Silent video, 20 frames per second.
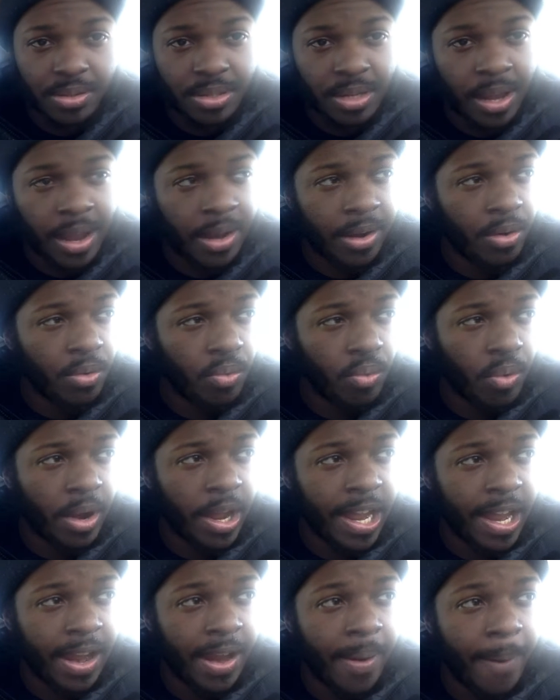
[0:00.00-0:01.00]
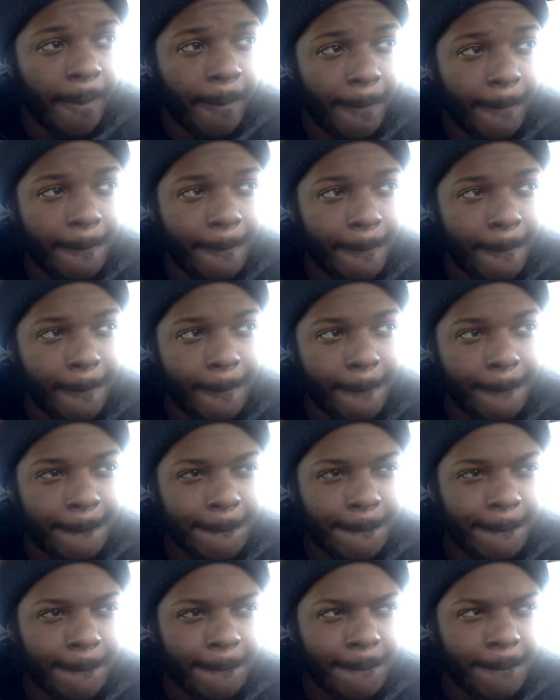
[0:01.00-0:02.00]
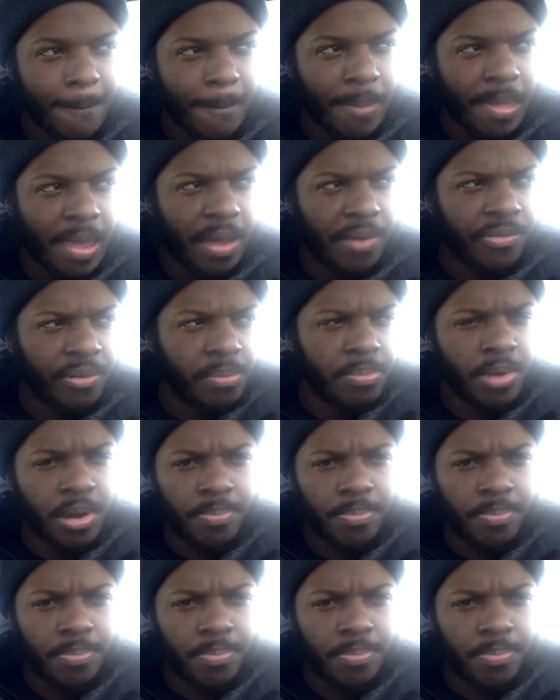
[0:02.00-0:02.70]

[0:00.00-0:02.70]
take away from